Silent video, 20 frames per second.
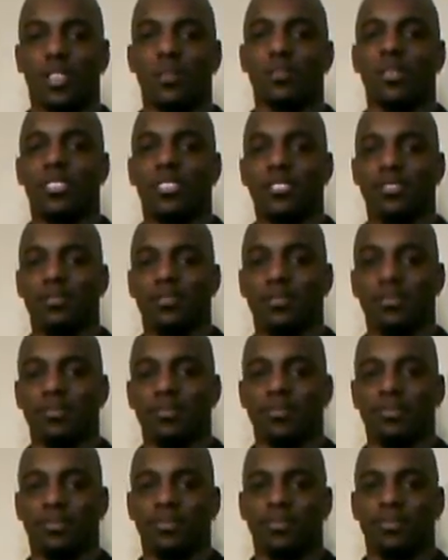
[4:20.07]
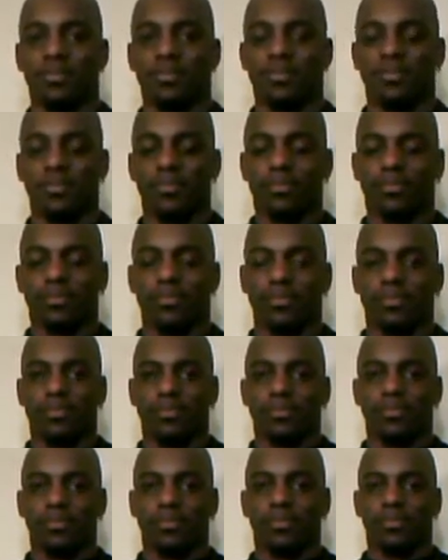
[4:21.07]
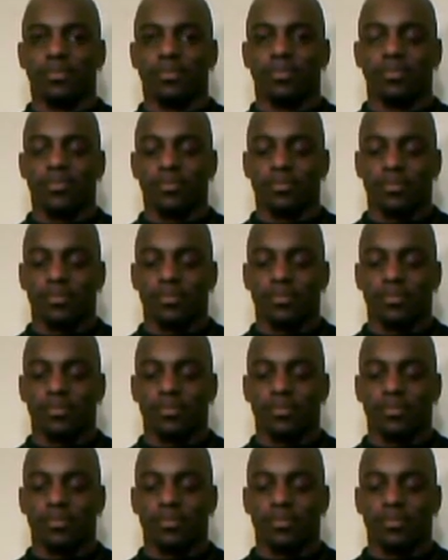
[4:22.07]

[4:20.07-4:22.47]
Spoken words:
[no speech]